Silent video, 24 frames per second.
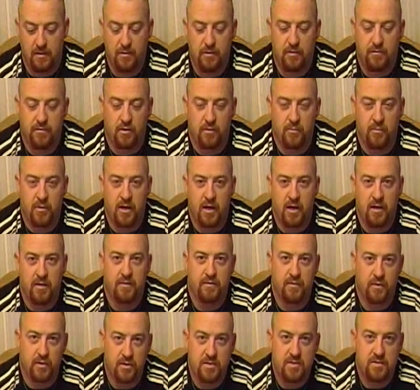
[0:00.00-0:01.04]
look for my
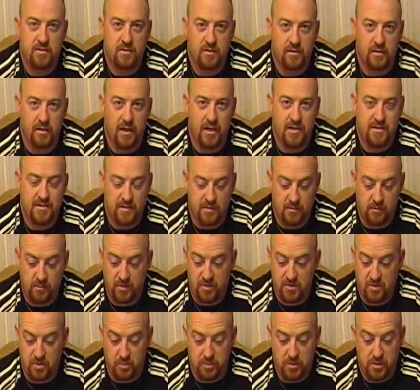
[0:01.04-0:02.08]
first lesson,
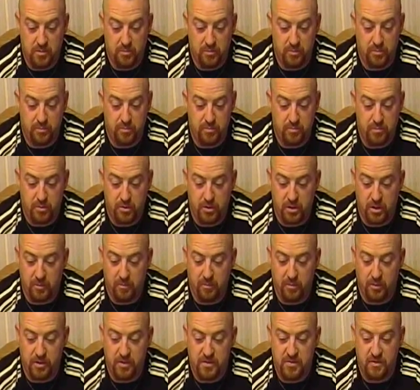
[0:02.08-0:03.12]
which will be put
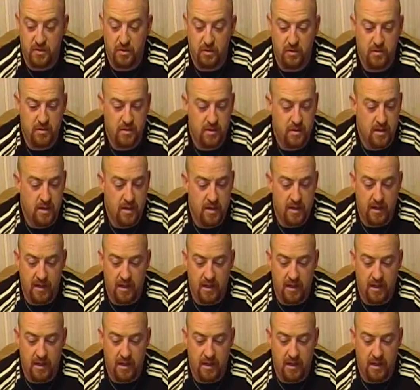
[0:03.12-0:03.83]
up pretty soon,